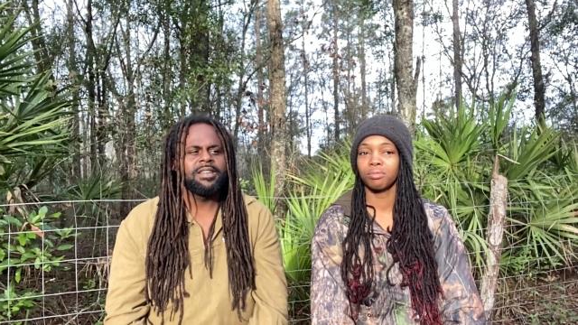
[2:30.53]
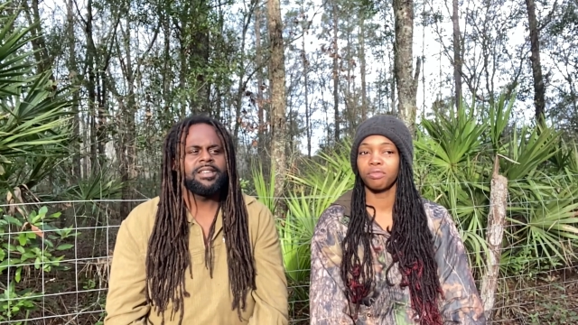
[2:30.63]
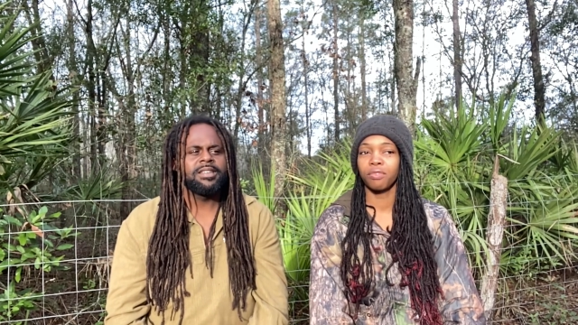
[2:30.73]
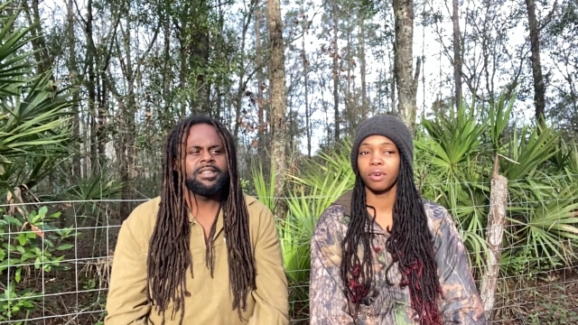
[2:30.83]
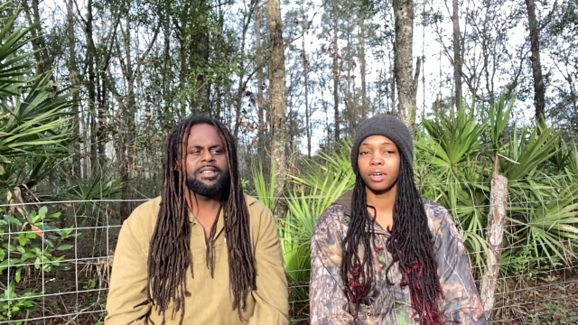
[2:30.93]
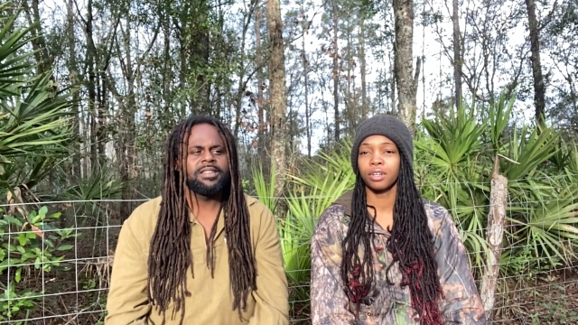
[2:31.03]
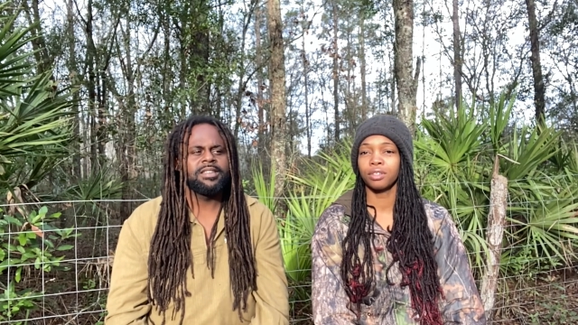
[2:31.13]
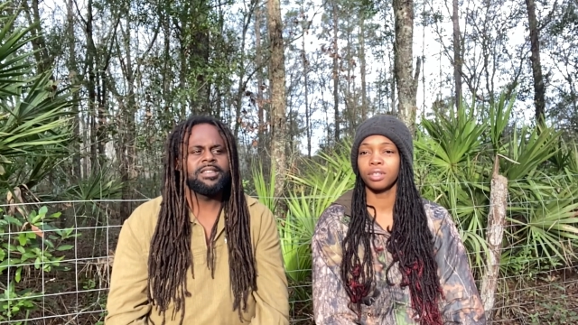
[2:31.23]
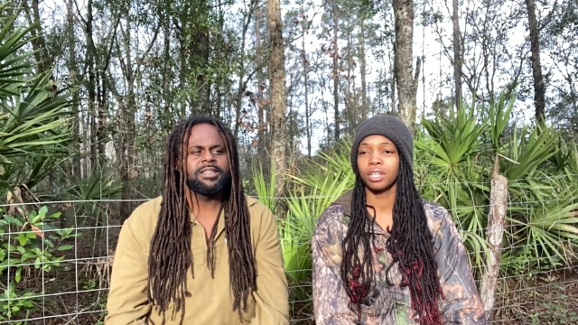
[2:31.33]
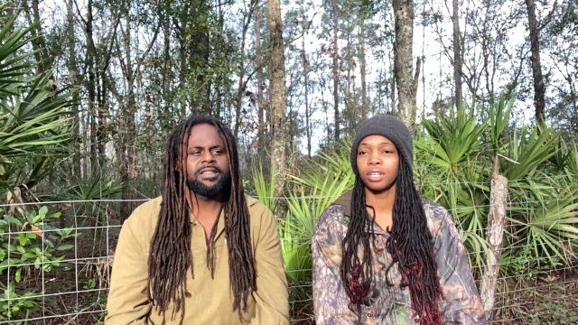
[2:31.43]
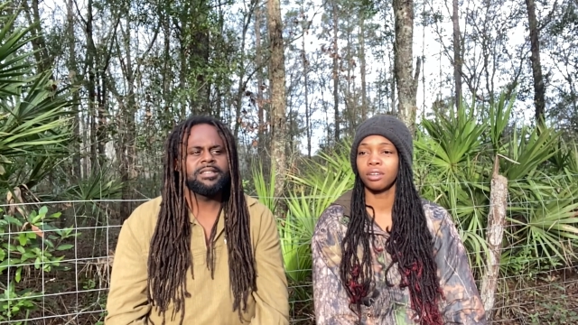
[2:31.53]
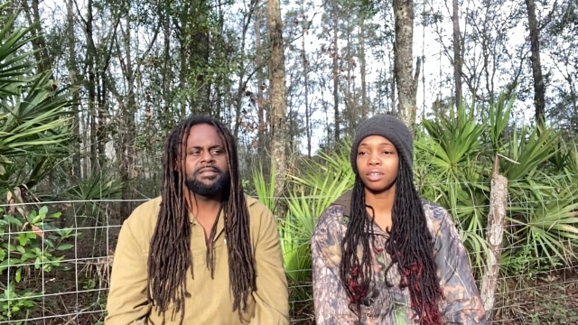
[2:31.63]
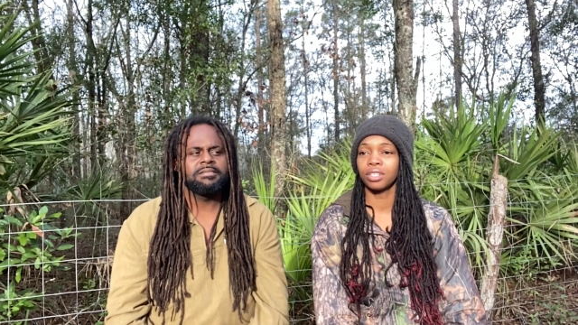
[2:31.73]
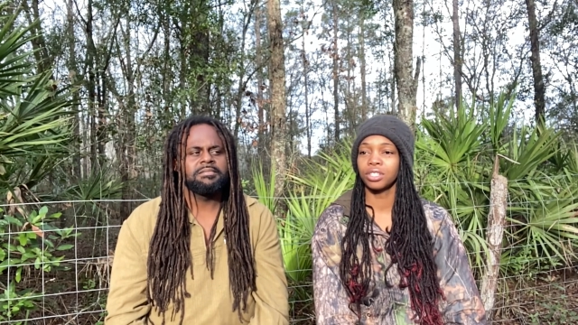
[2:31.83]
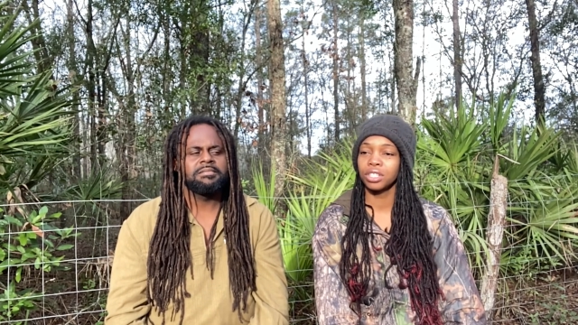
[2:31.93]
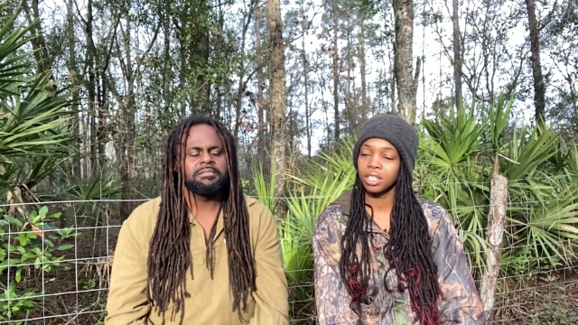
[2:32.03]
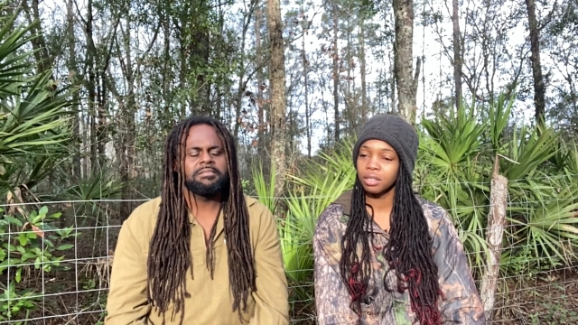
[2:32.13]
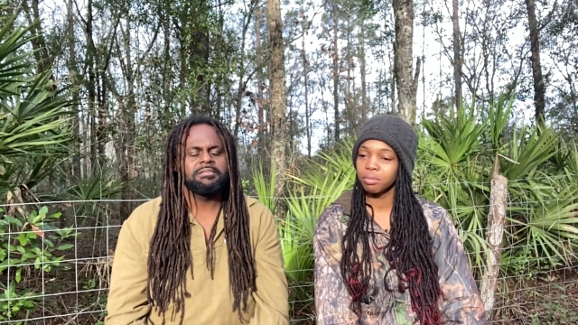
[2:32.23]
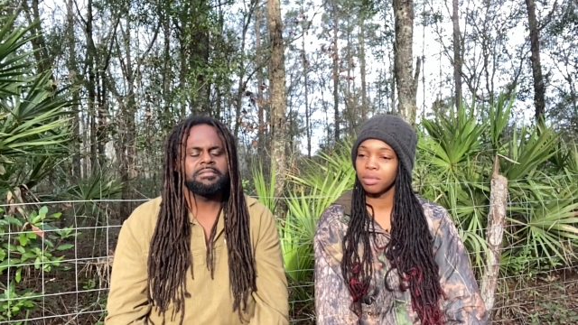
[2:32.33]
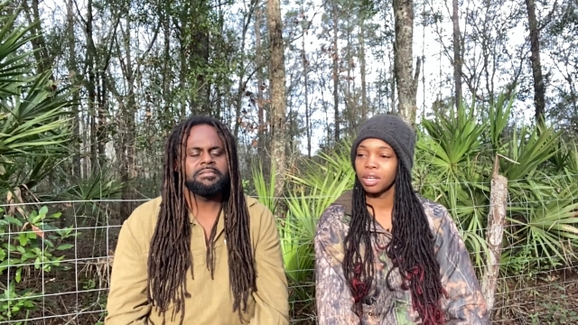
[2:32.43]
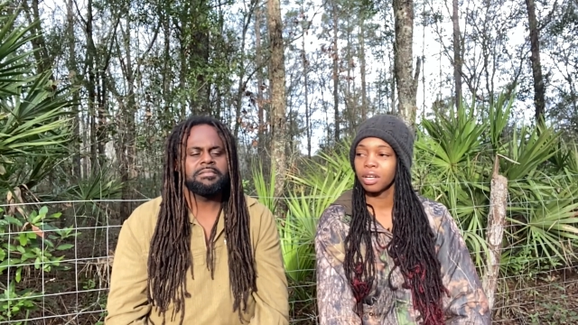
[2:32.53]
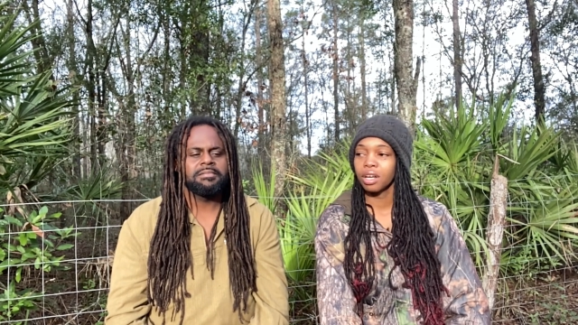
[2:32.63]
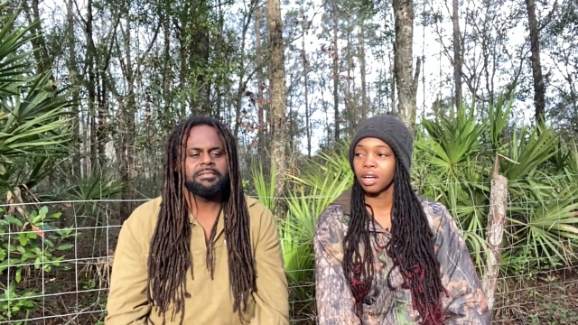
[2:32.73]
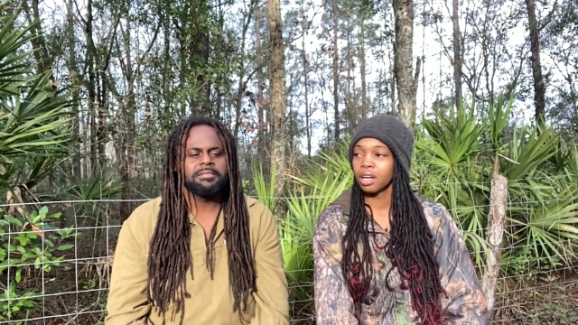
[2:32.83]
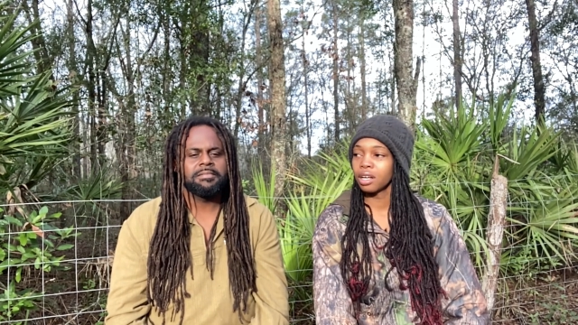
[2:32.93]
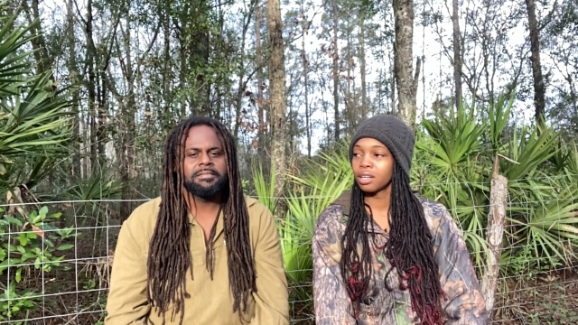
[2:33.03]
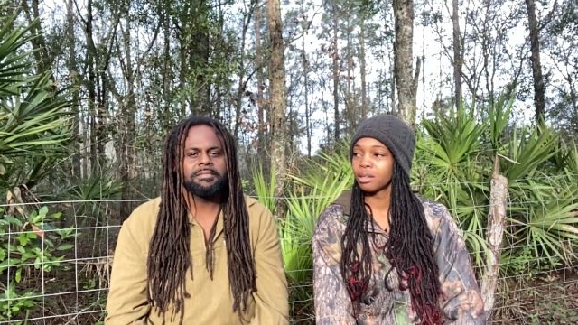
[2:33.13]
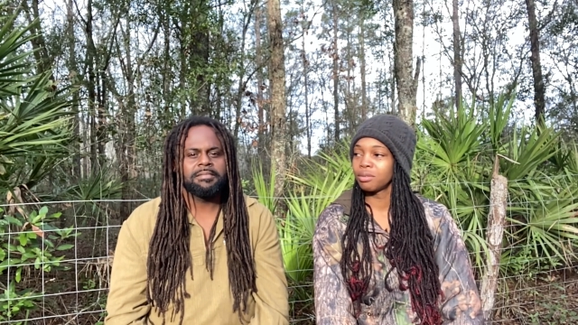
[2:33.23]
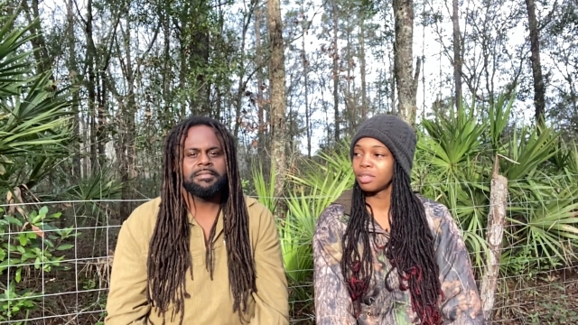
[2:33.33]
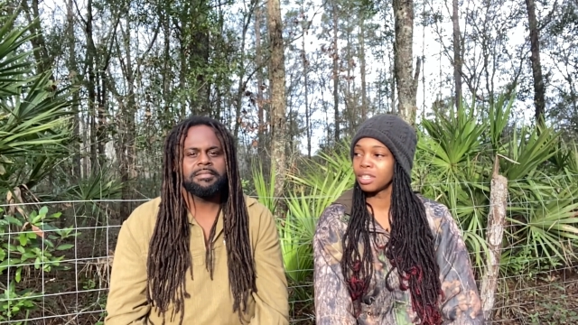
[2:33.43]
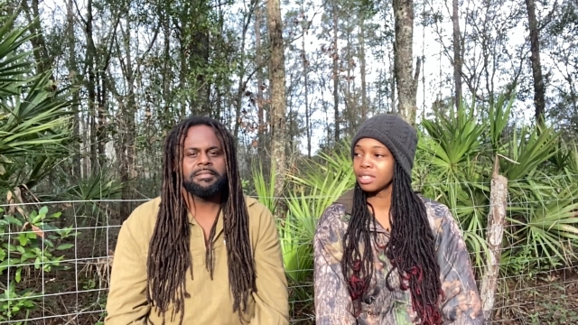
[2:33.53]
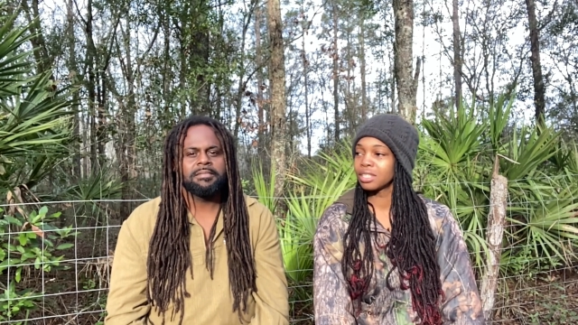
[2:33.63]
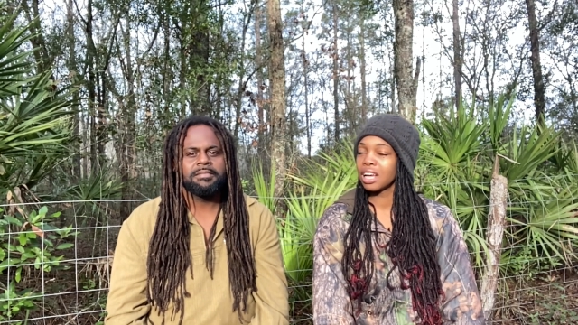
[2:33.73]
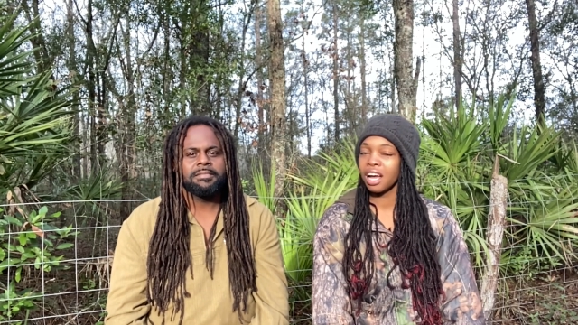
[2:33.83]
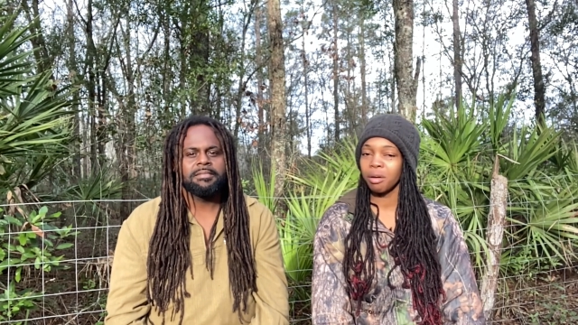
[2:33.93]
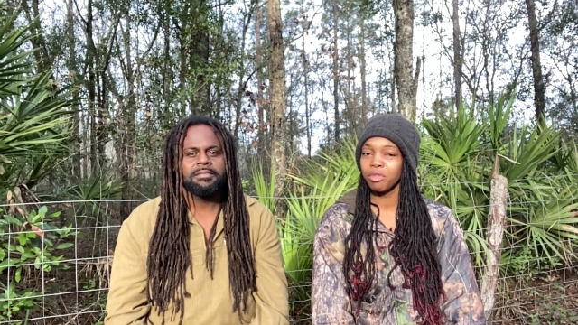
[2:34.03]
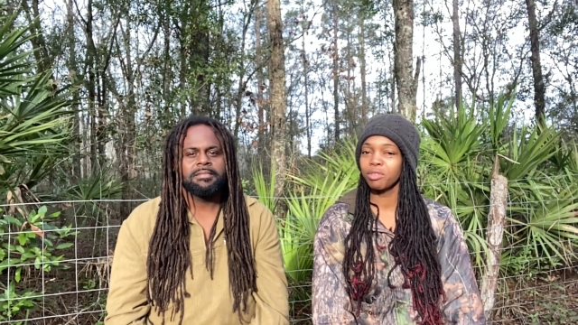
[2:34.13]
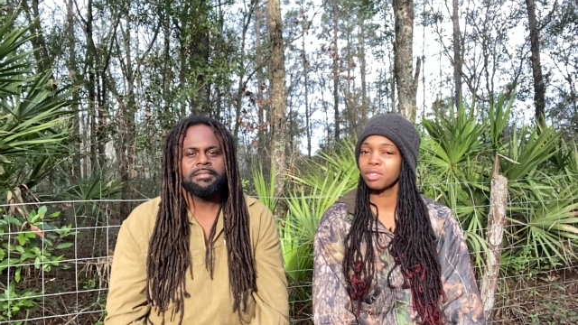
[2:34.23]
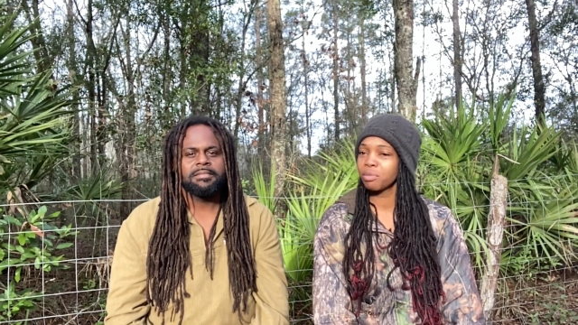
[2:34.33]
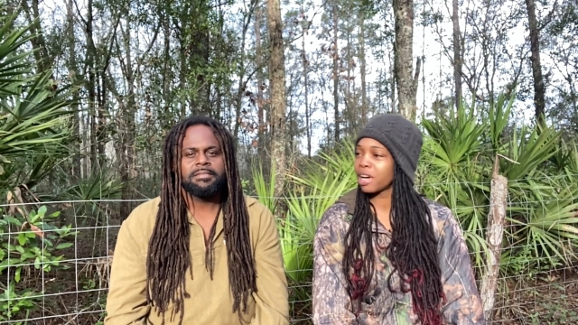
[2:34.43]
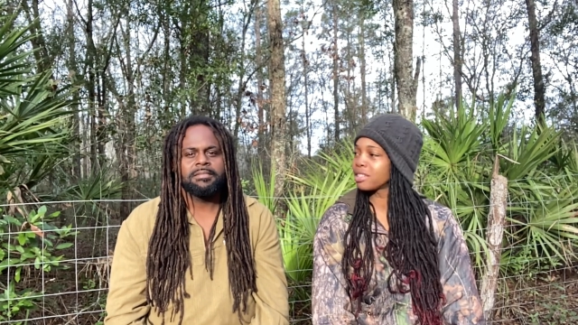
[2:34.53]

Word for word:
Speaker 1: For you to get on the ship. This time it was about